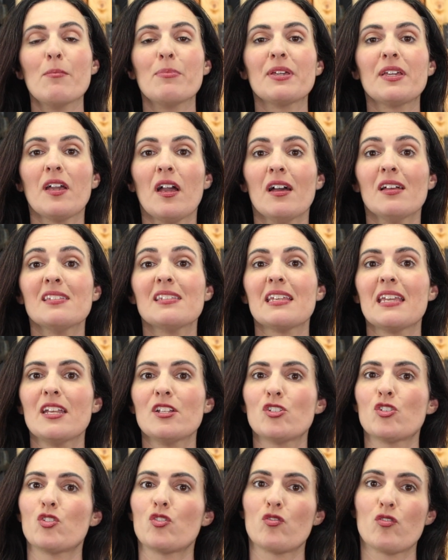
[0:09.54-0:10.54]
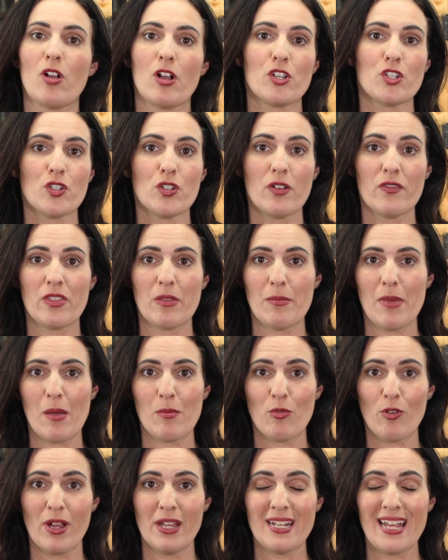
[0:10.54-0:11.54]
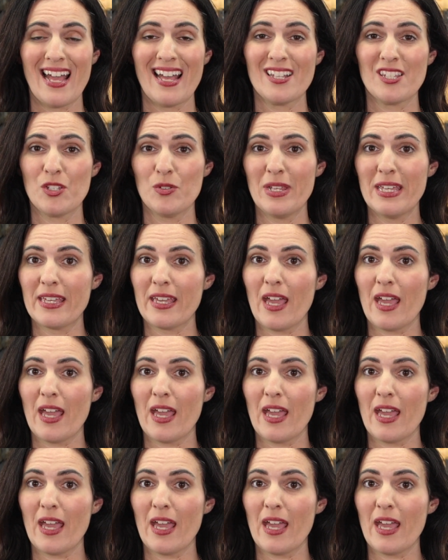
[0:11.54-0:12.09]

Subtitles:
because each structure of the membrane has unique